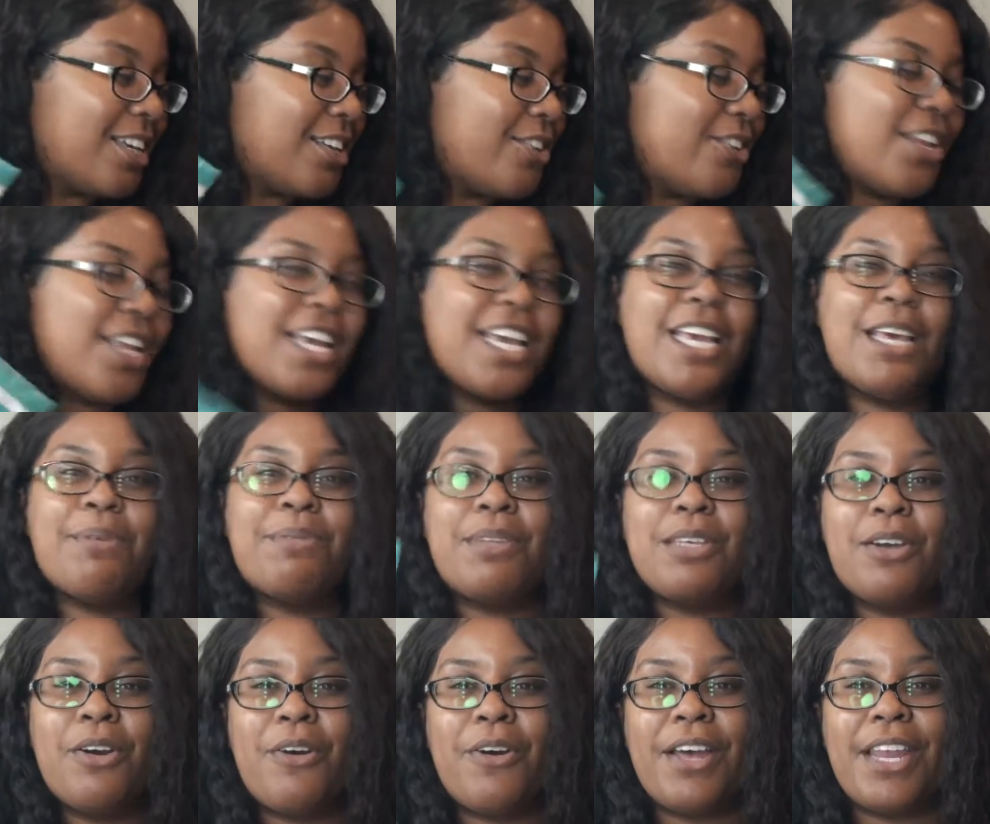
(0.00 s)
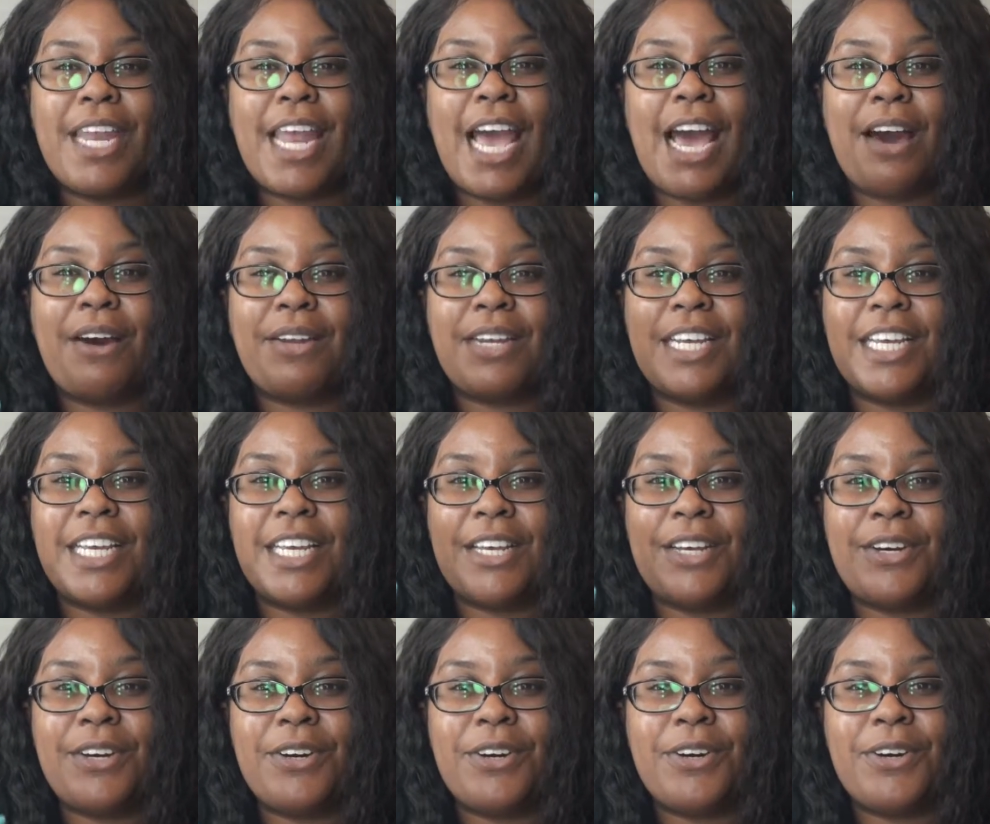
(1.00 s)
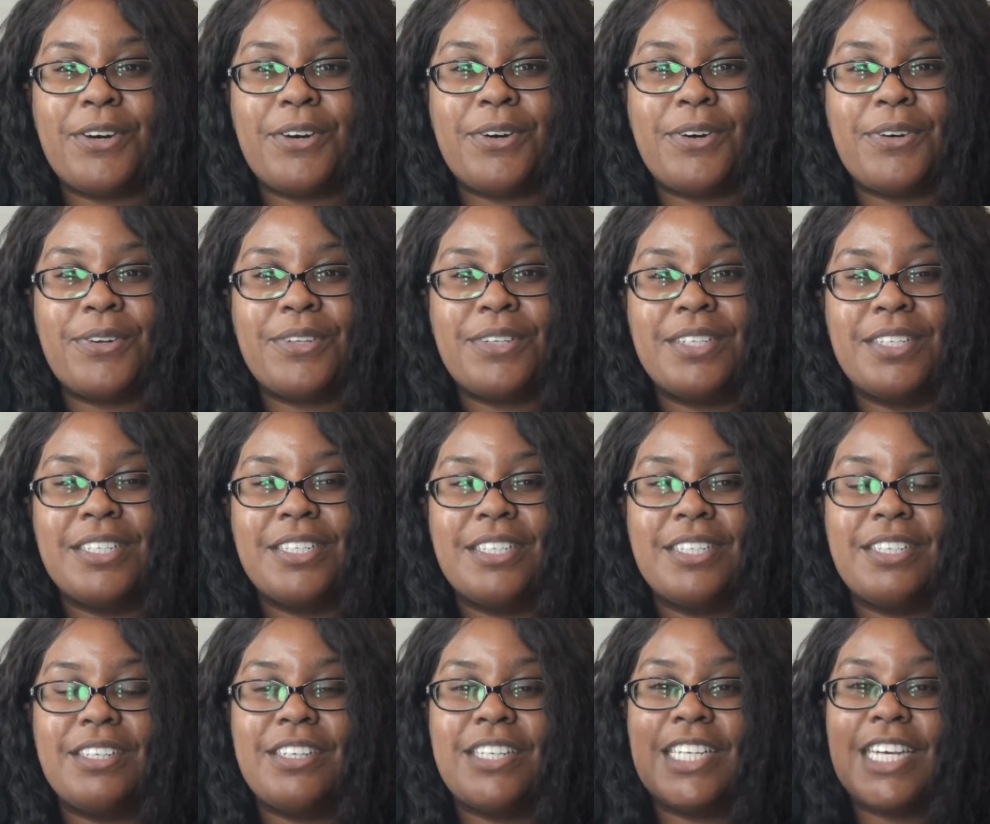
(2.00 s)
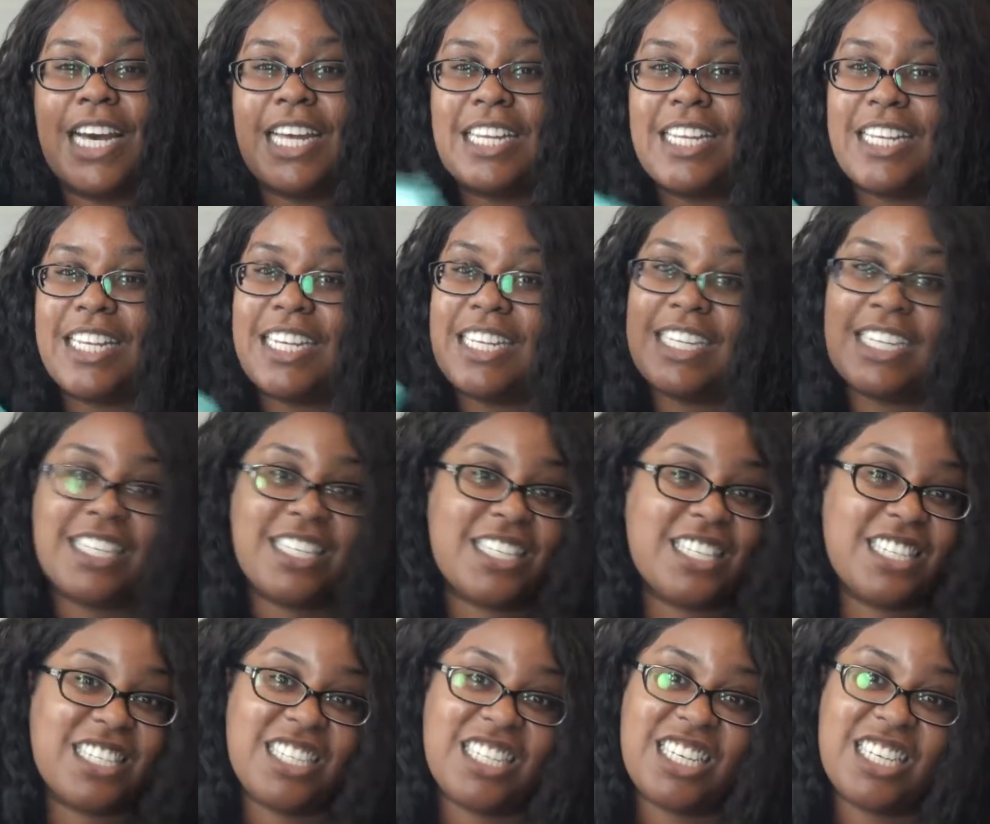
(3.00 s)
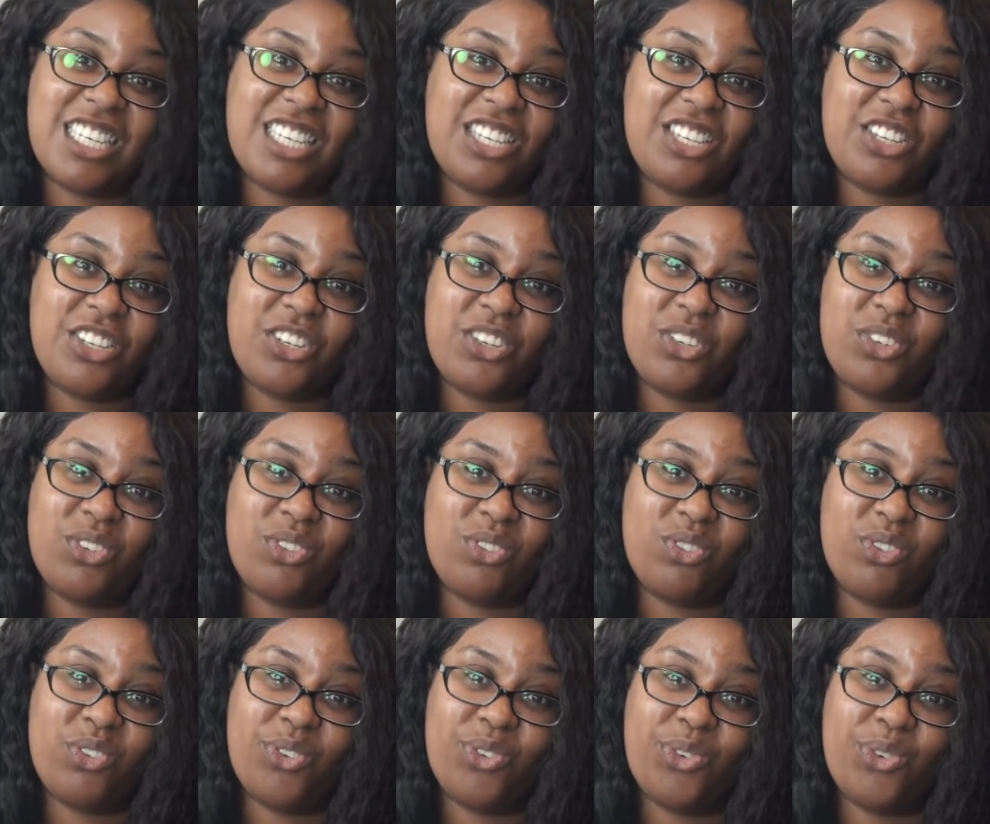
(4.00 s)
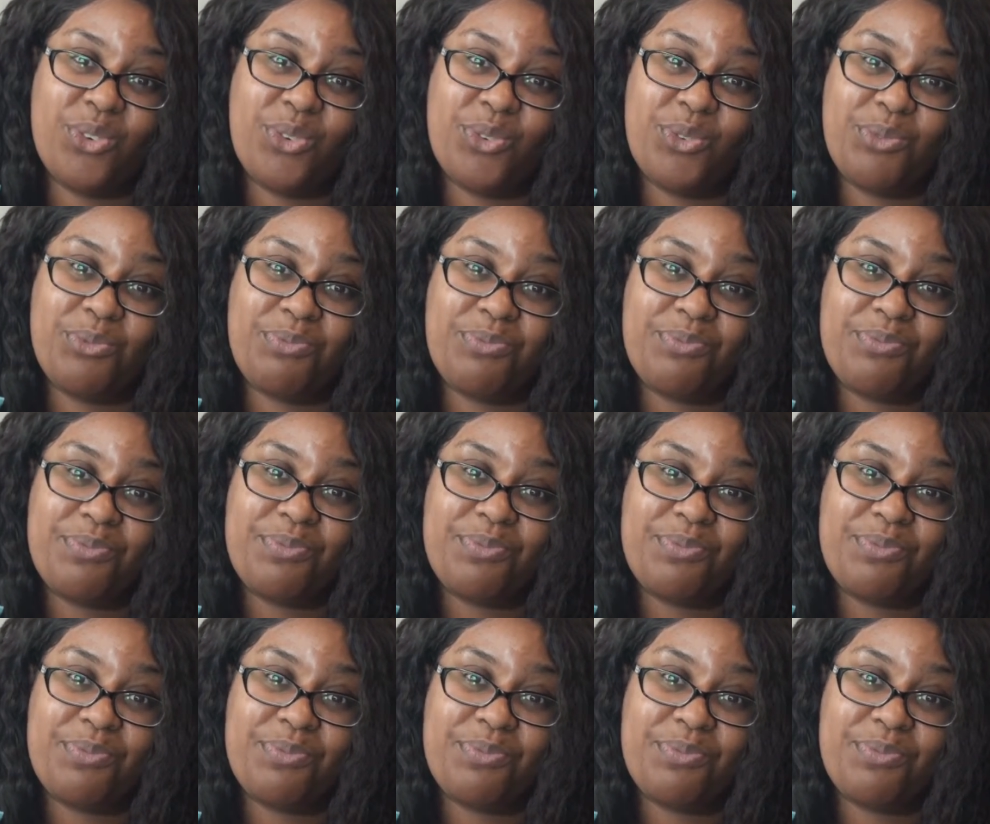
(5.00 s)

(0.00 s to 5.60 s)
You think Ipsy going downhill? You think I need to discontinue?